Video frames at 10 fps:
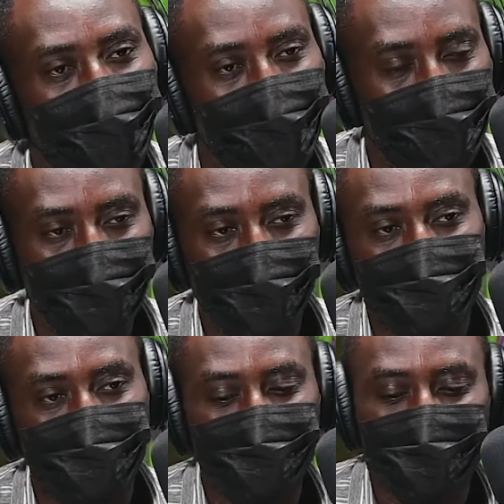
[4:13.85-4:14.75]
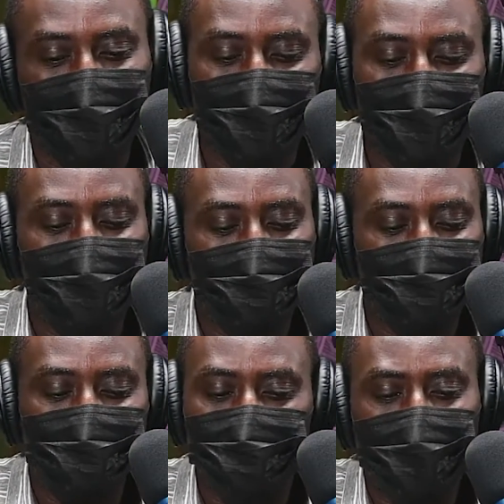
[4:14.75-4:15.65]
Because if you take a look at the
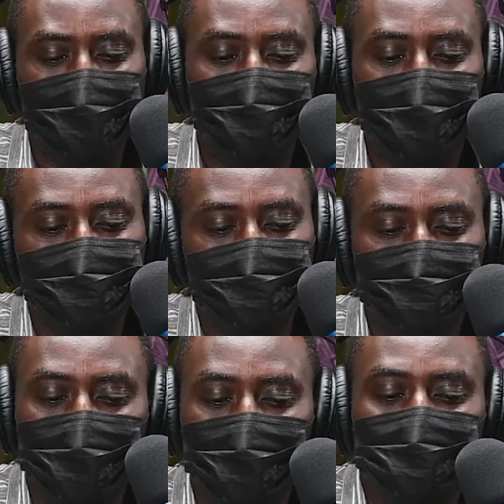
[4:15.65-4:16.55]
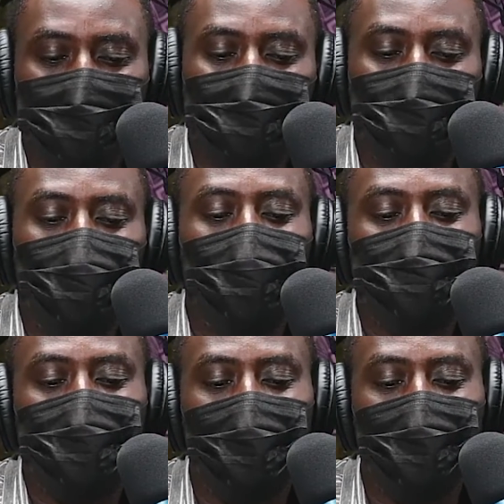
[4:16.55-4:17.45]
African map and watch
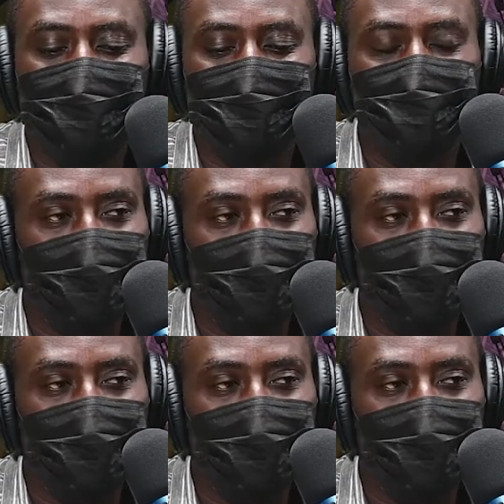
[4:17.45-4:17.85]
how Zambia